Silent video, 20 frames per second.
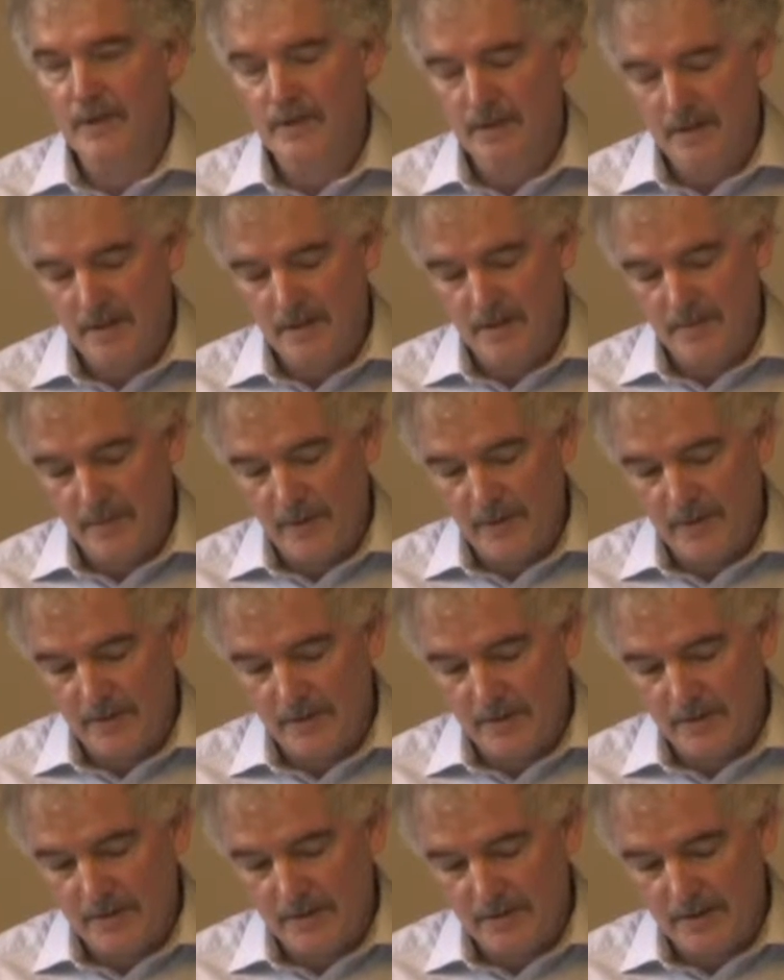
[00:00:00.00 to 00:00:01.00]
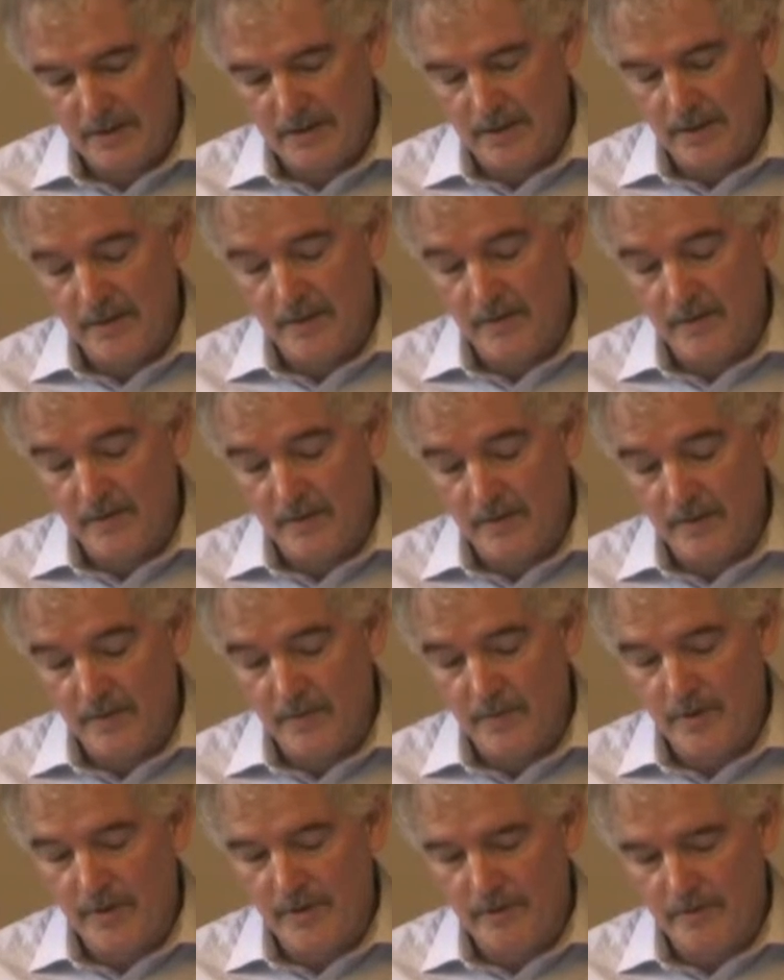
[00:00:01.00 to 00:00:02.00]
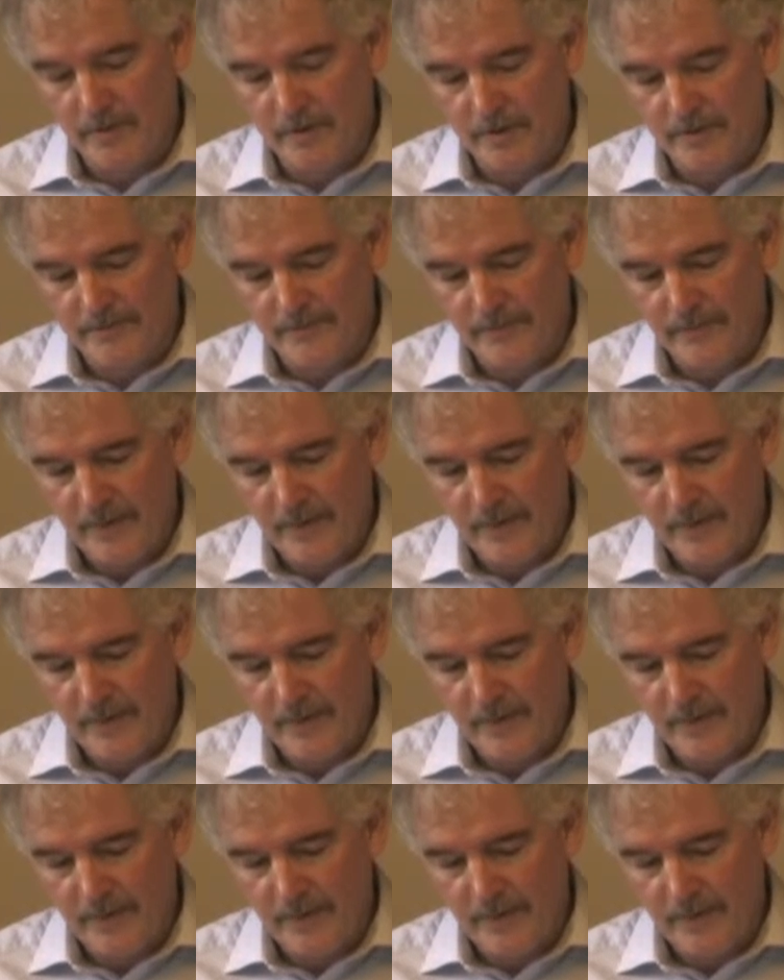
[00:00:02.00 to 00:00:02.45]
database, data-driven approach.